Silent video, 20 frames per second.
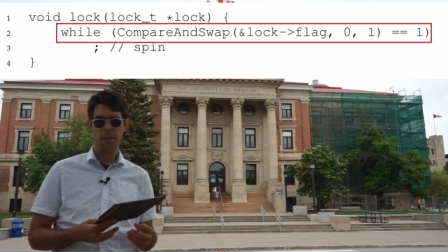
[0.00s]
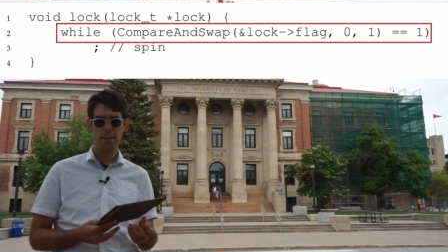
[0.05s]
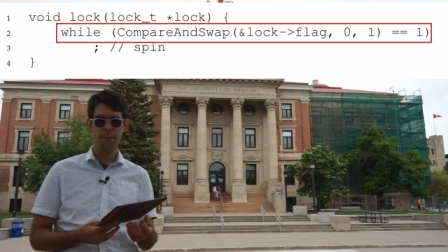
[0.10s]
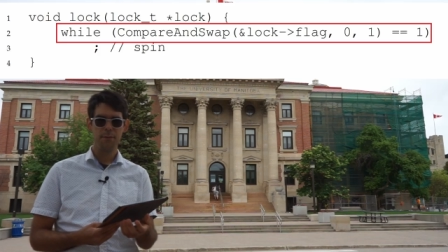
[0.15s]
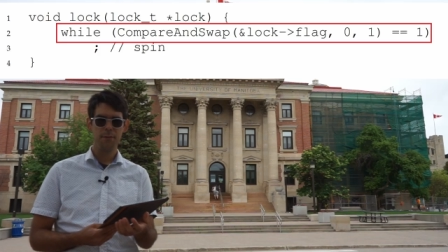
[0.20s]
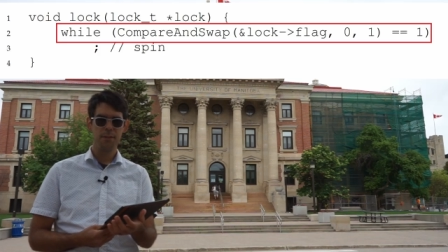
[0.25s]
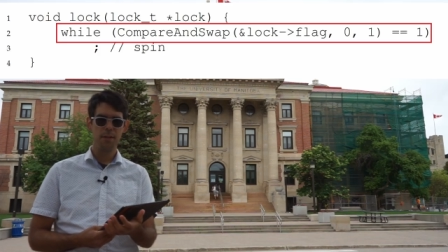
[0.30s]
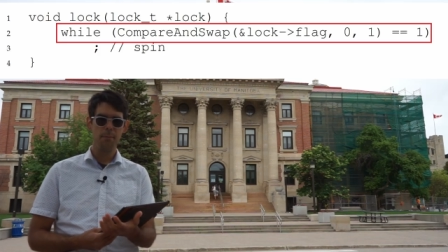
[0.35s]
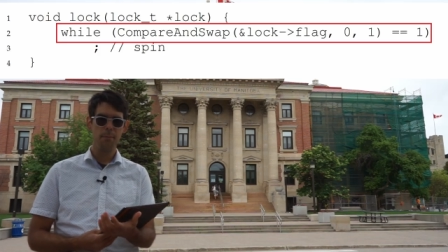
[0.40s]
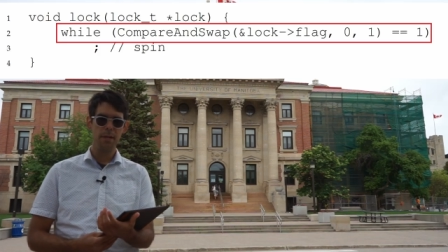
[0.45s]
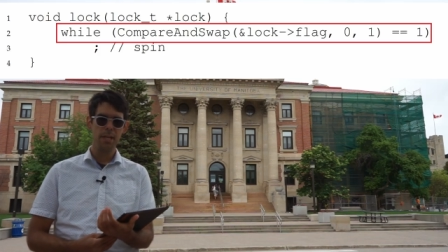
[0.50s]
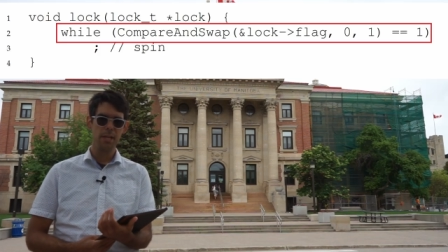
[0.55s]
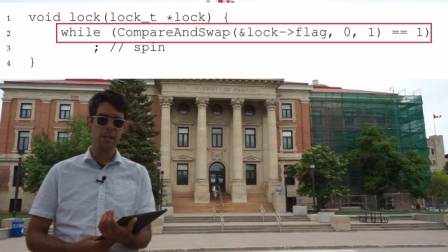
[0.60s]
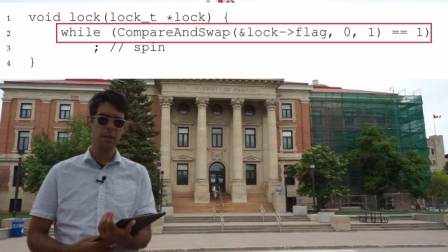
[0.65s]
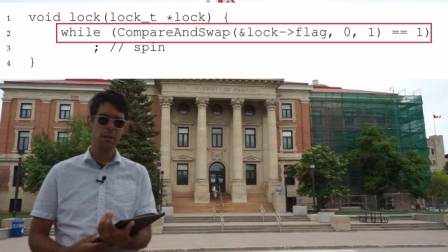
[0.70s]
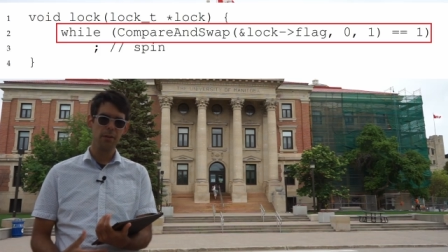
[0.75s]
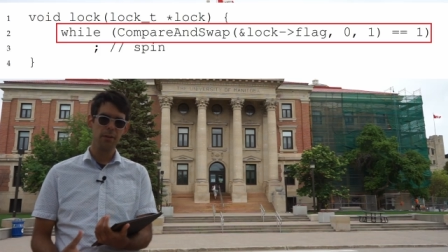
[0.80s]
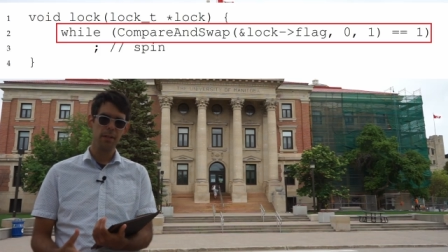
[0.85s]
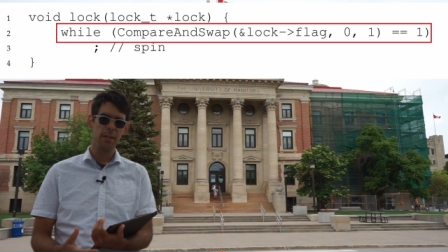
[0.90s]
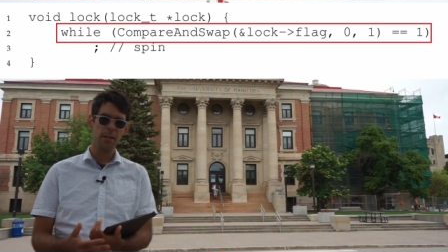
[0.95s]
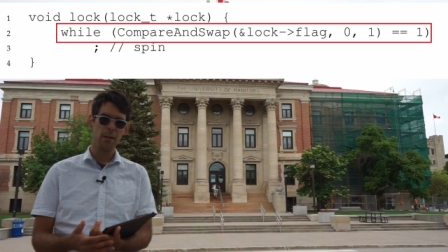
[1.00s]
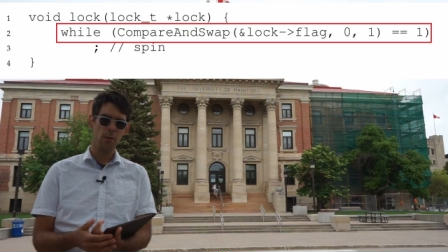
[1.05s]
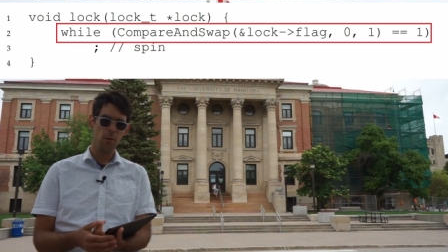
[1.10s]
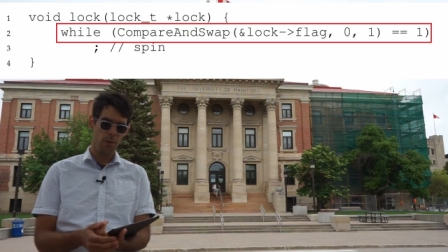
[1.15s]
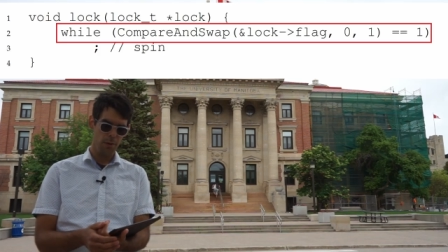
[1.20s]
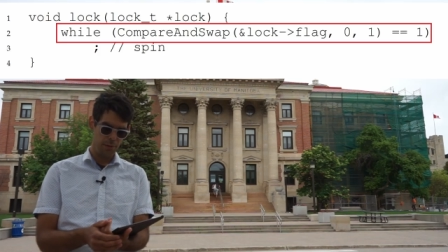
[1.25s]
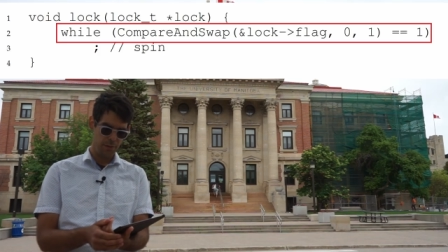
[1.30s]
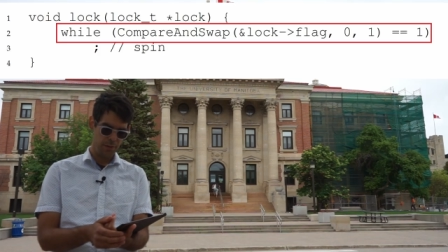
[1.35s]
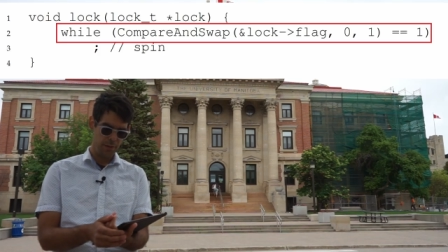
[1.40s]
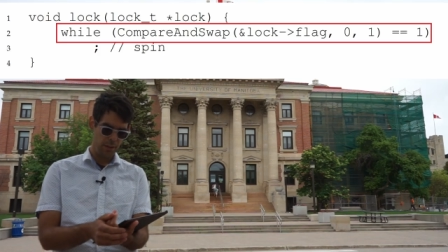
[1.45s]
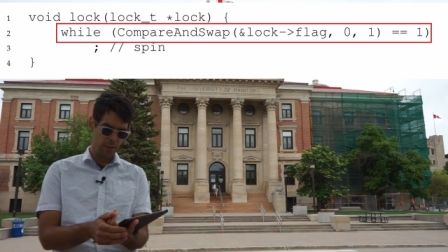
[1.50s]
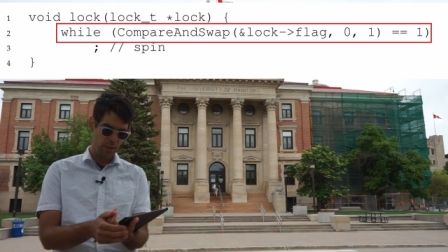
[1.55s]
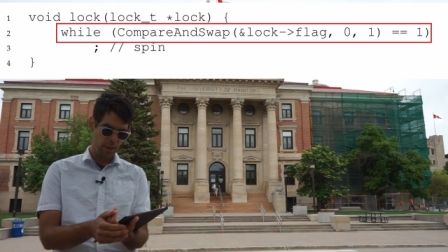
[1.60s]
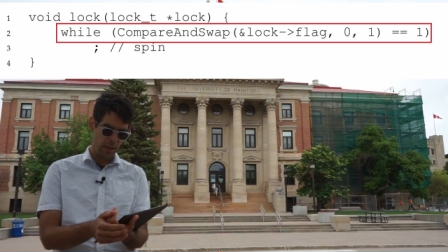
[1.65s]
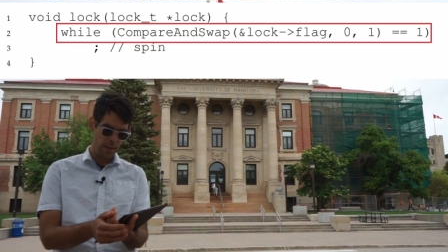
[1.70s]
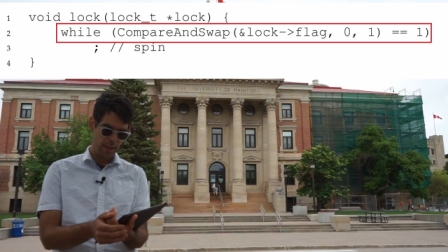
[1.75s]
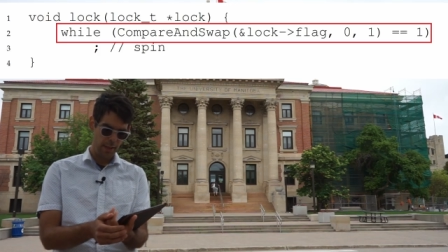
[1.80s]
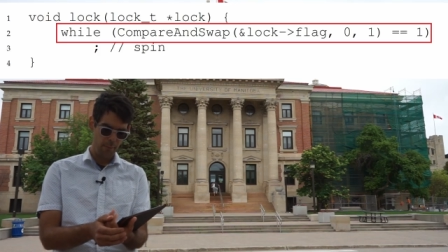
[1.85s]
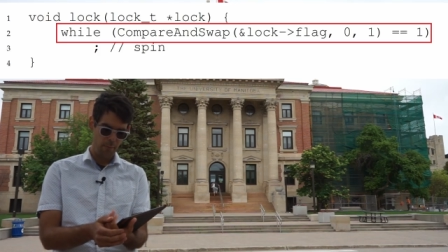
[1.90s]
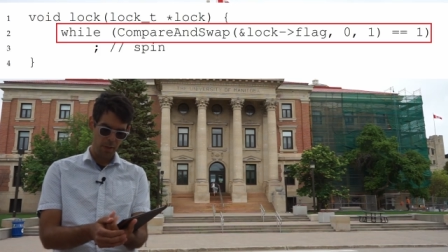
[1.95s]
if somebody currently holds the
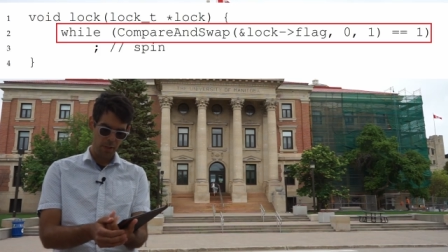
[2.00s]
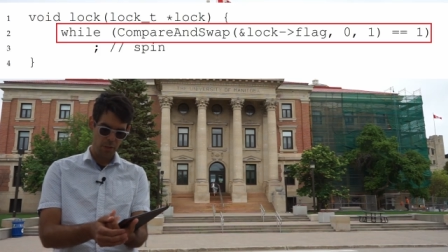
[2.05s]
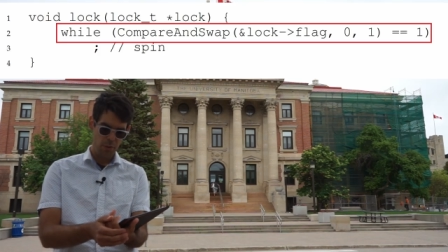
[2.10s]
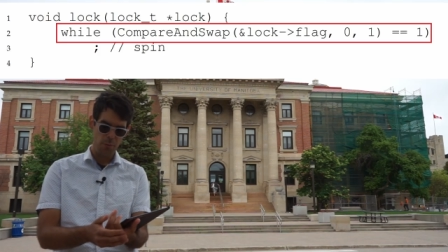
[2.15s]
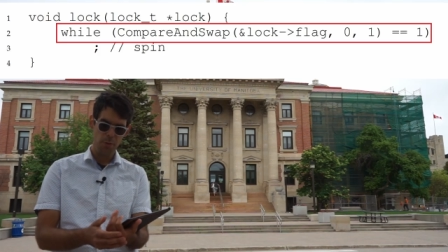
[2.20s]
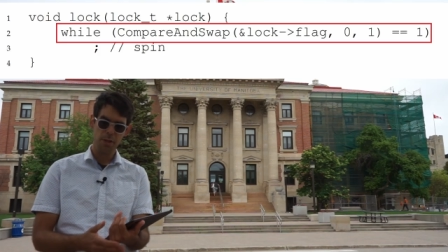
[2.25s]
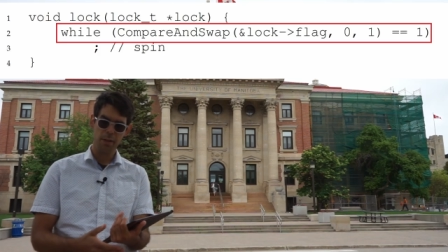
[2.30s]
lock and we do